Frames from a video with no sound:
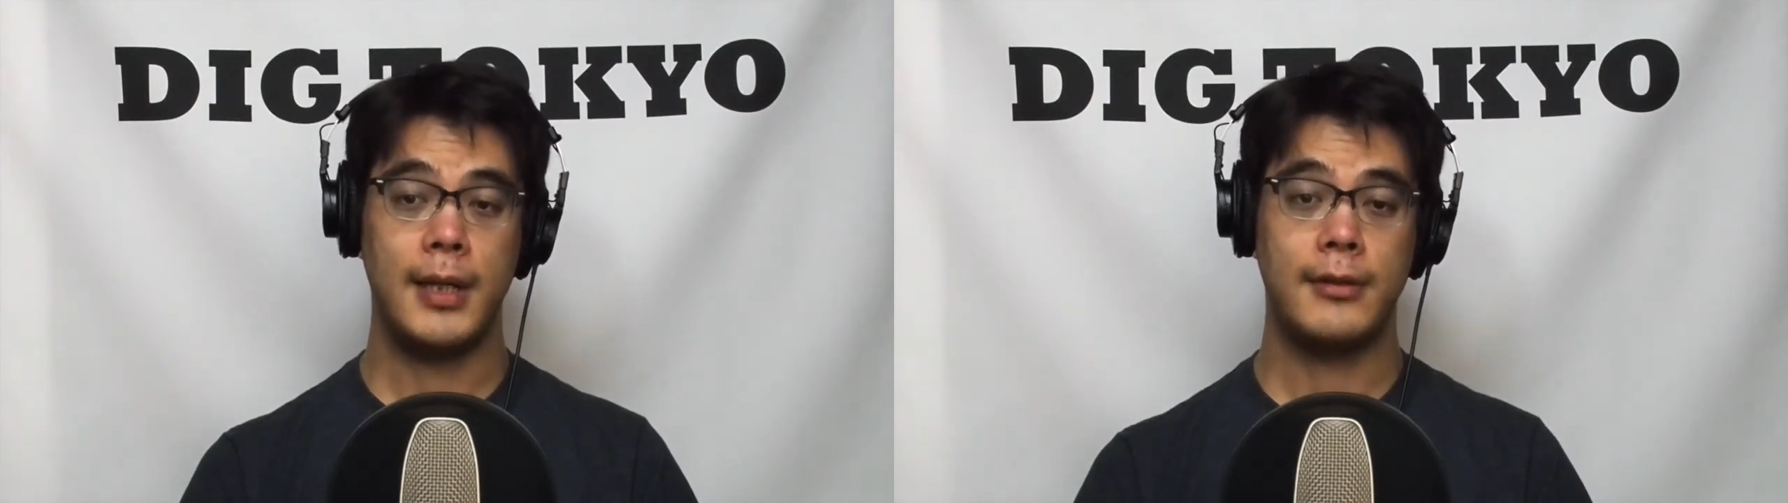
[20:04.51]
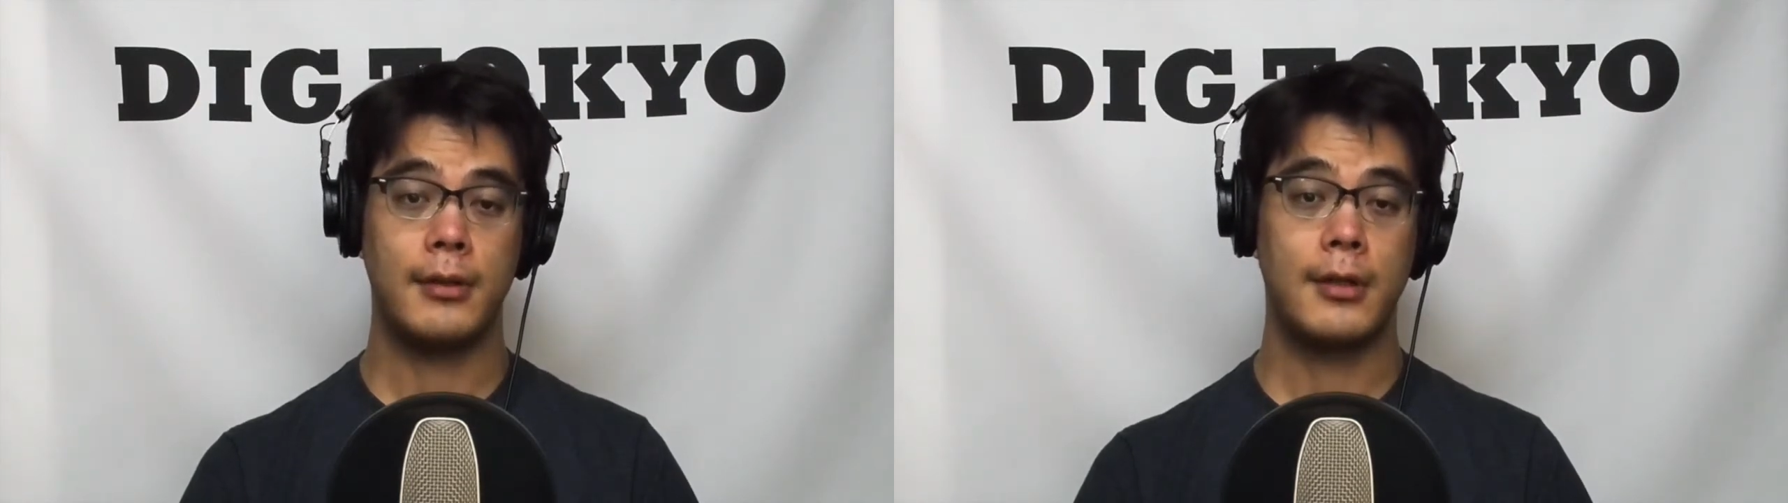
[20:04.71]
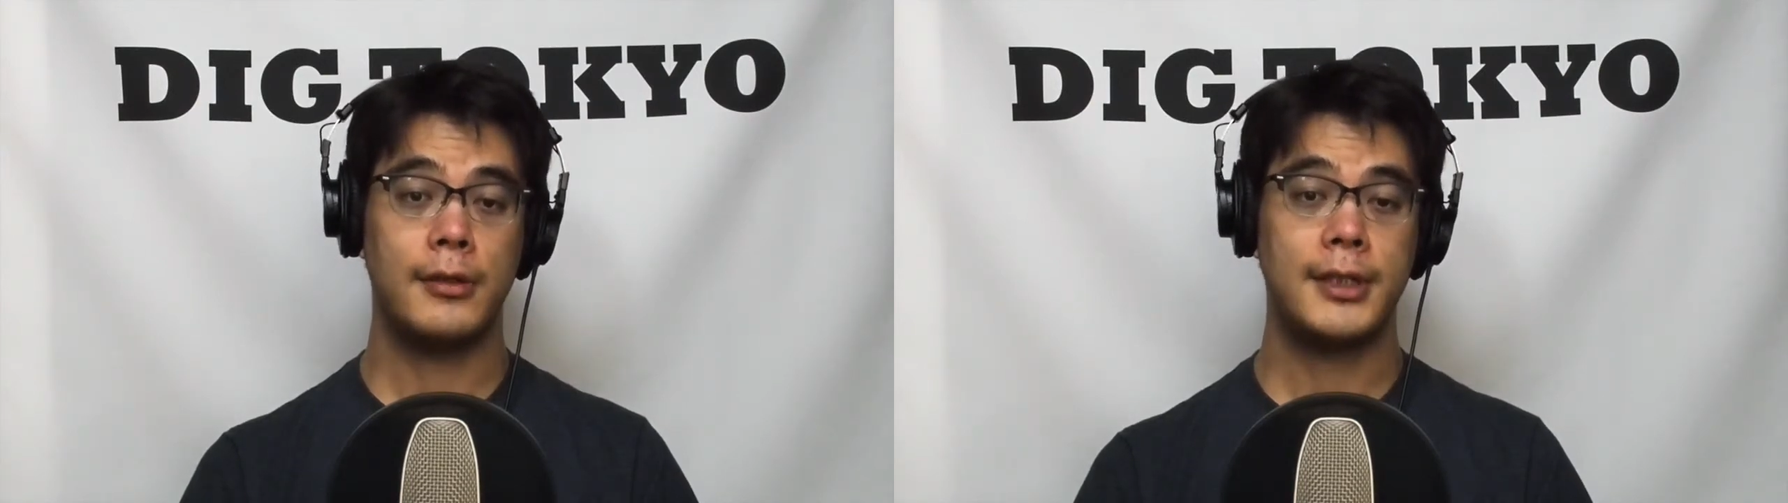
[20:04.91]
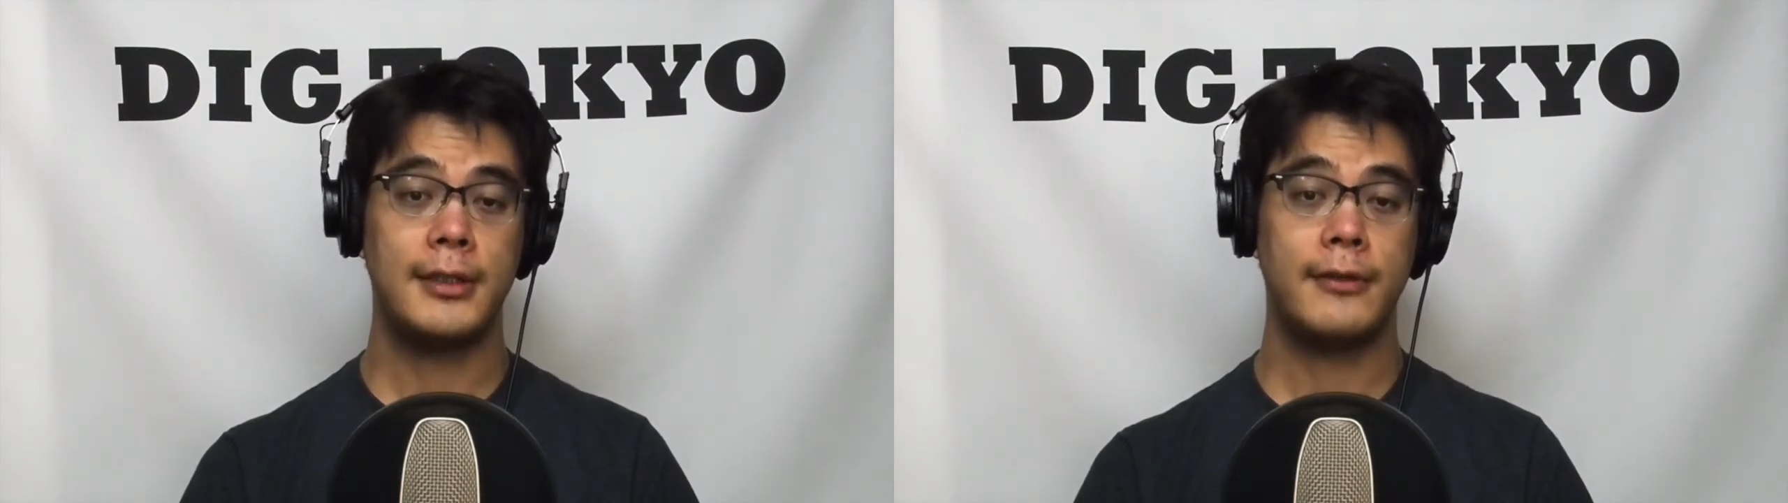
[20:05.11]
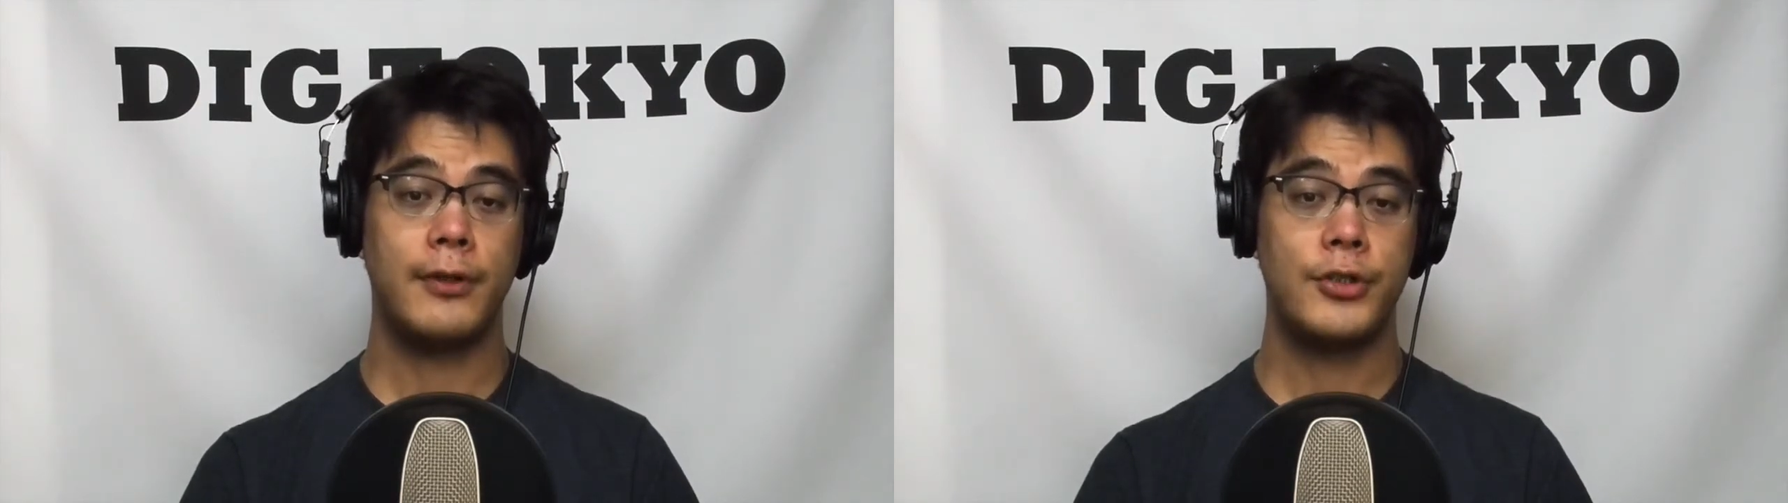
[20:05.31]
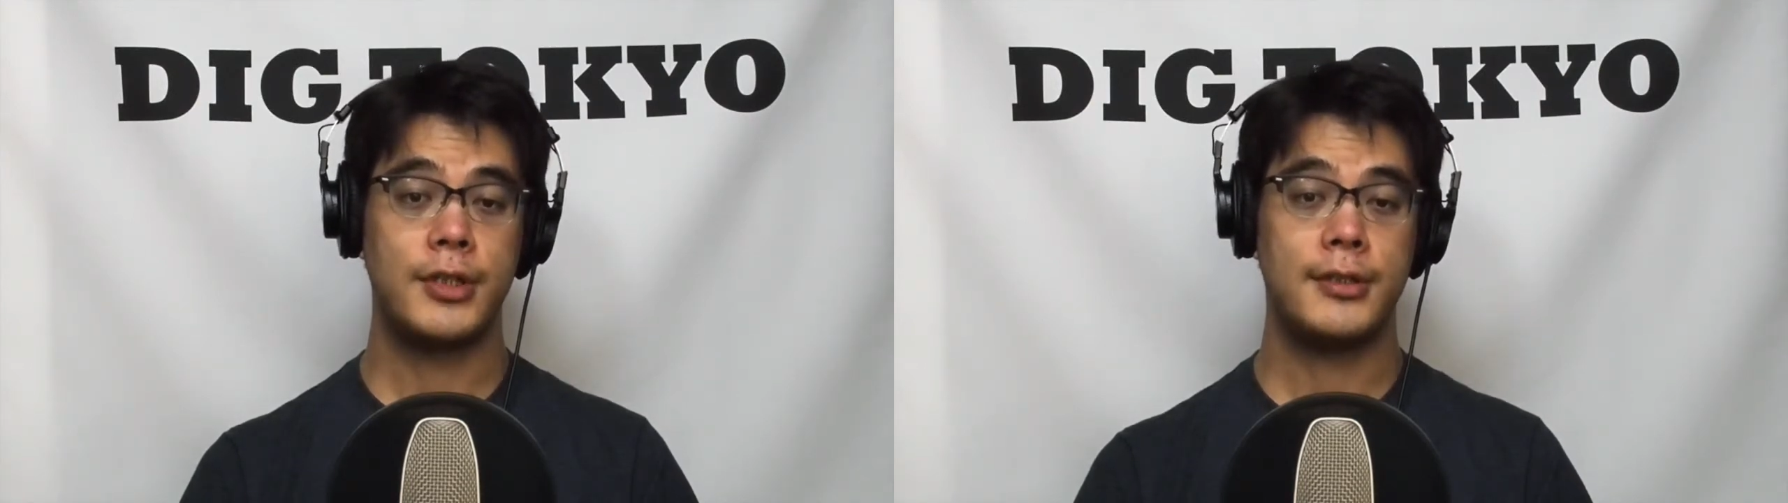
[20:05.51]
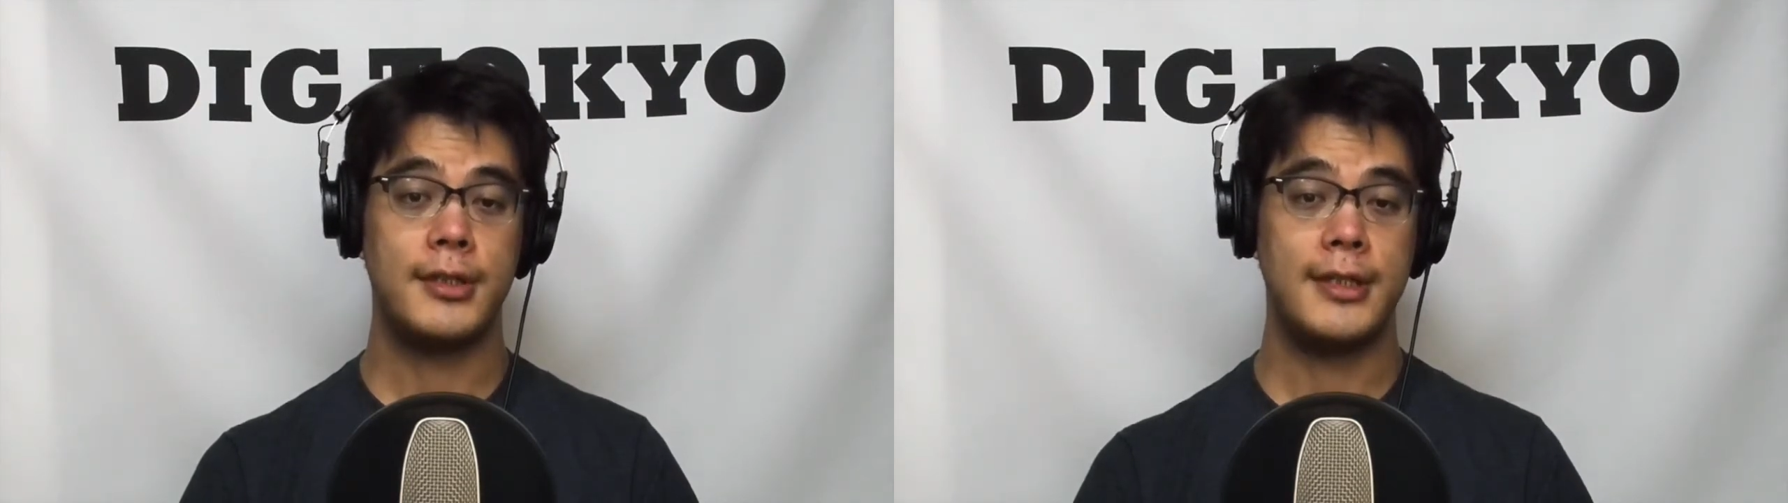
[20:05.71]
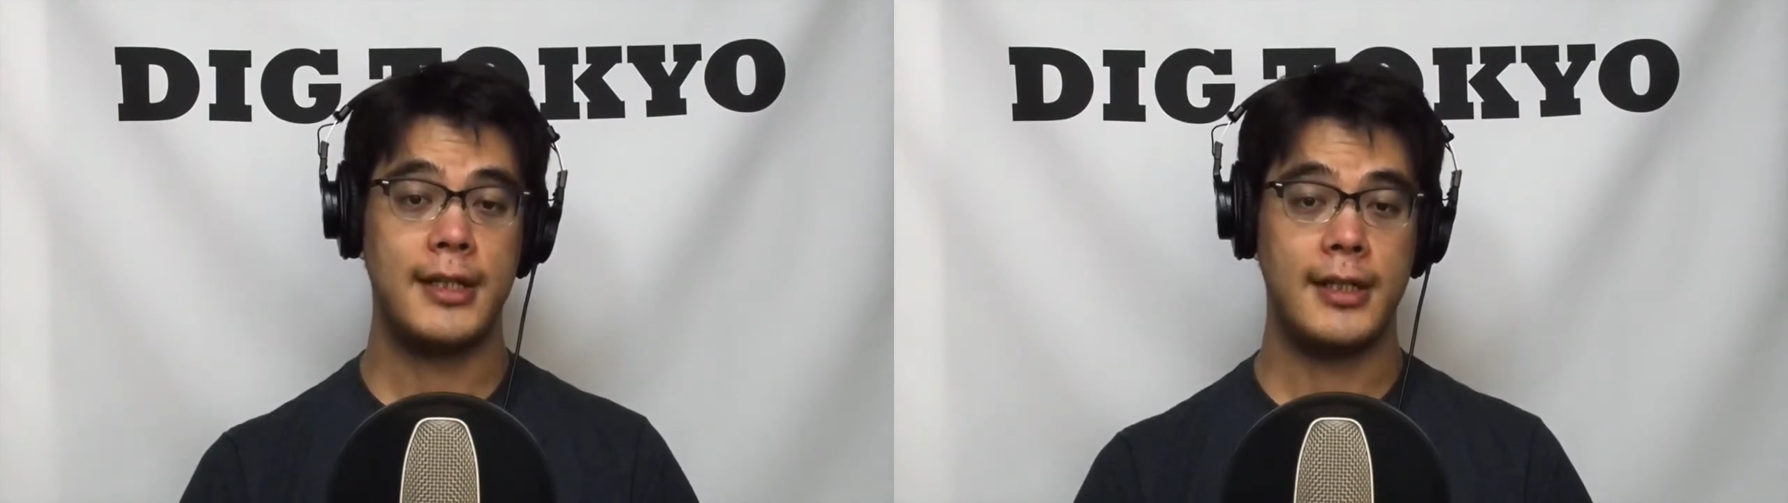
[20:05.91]
in the cultic devotion to
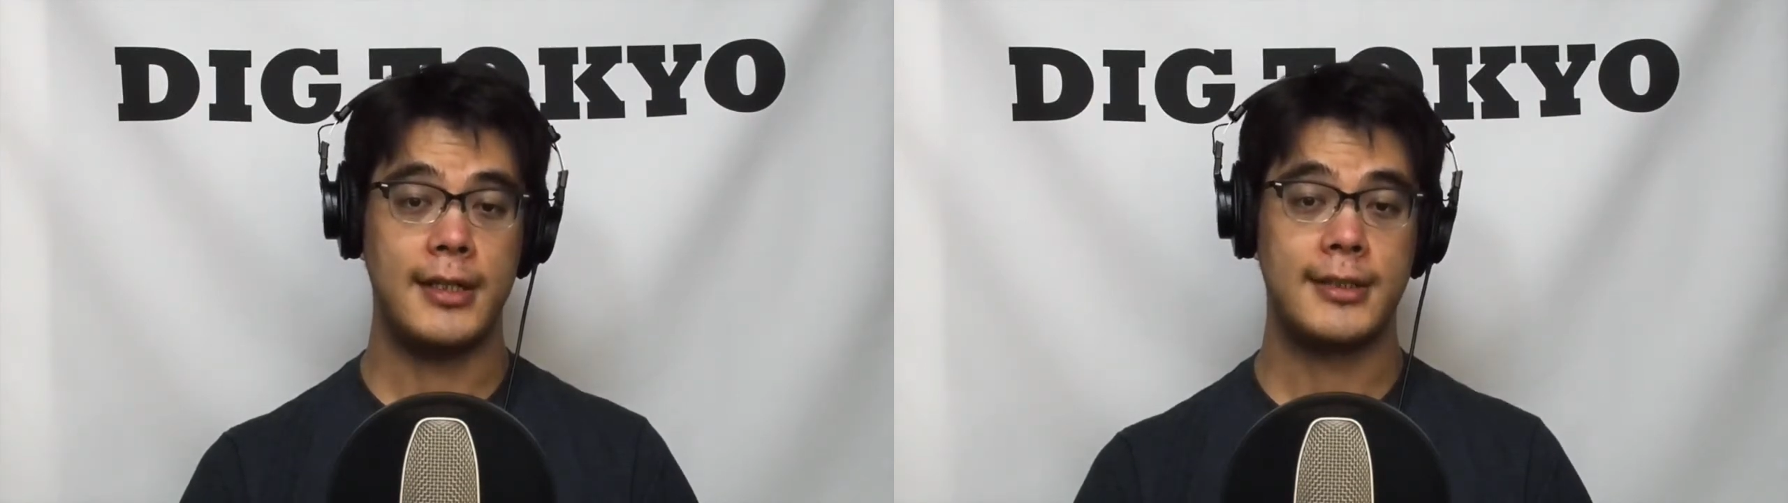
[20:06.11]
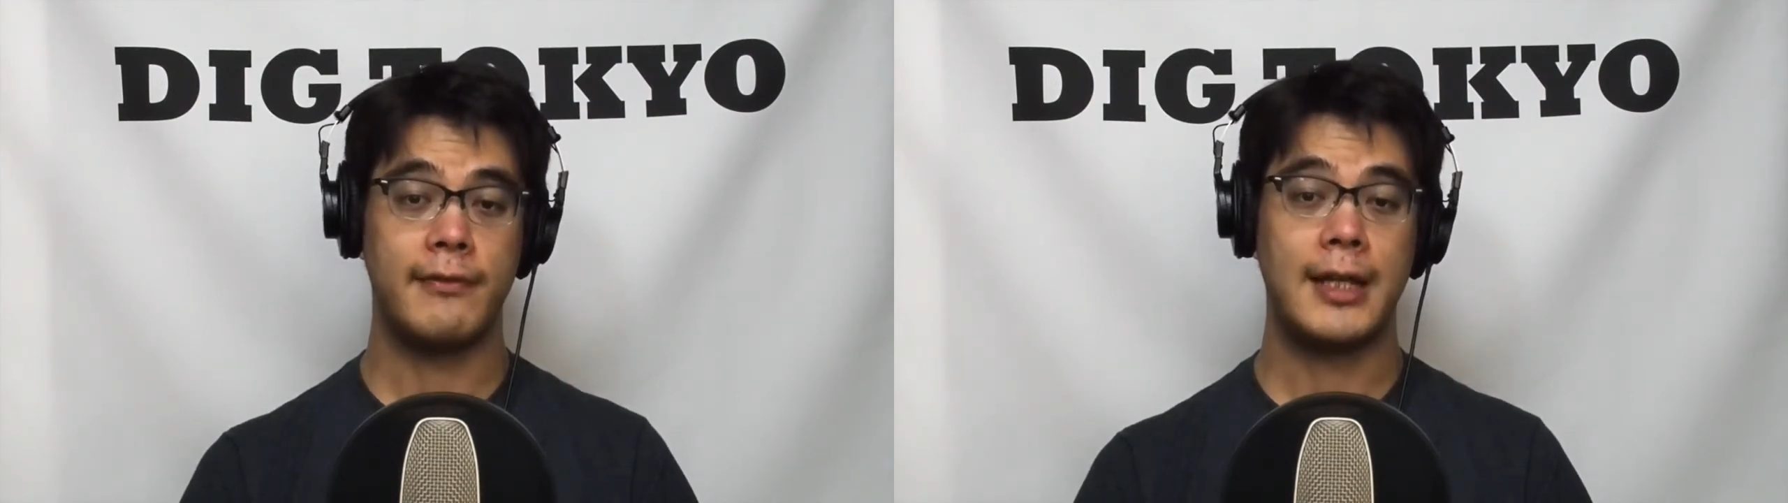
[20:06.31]
deities of